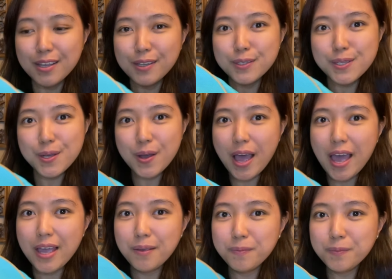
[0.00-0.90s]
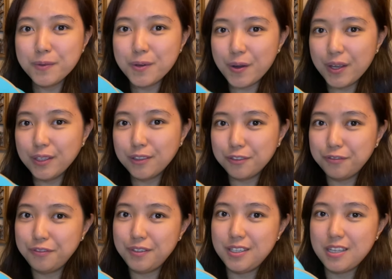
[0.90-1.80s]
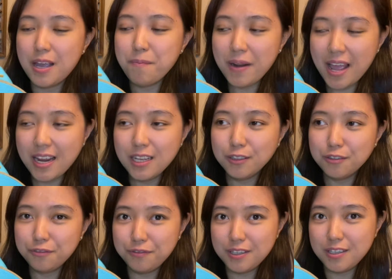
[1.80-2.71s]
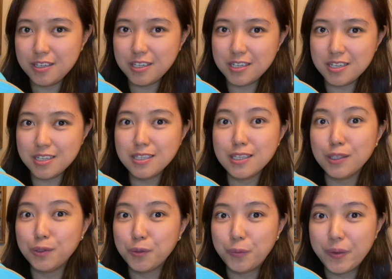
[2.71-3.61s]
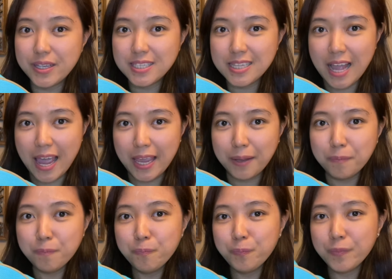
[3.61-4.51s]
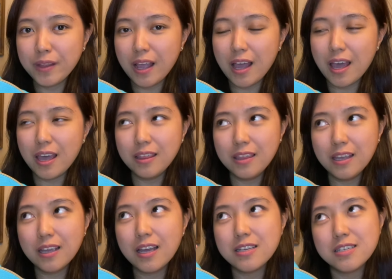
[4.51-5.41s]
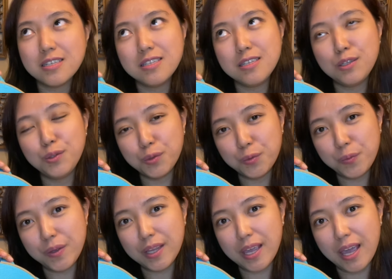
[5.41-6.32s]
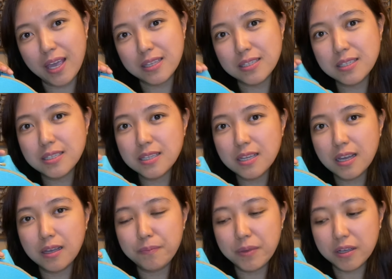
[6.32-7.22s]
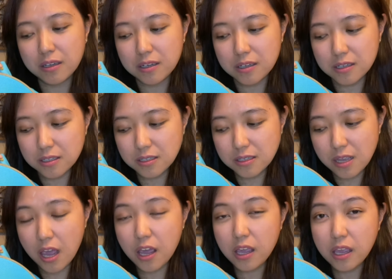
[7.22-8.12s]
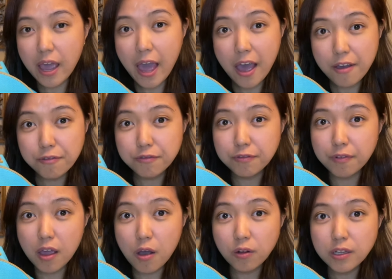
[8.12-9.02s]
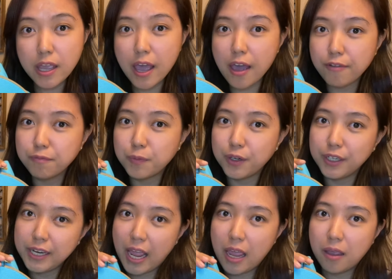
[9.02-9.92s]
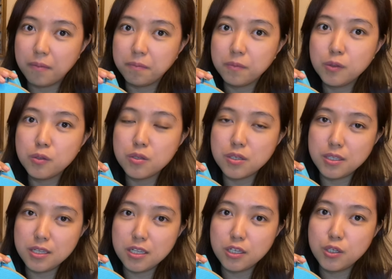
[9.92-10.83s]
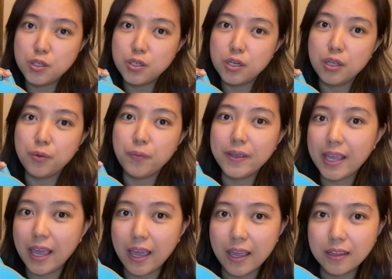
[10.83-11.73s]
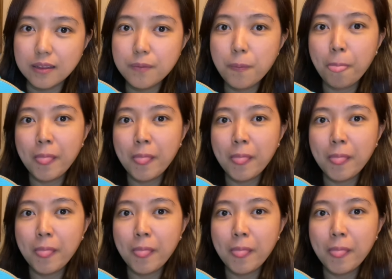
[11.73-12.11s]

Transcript: So I'm planning to finish this in 2 weeks time. I think I just need 2 weekends because I only have more time to stitch during weekend.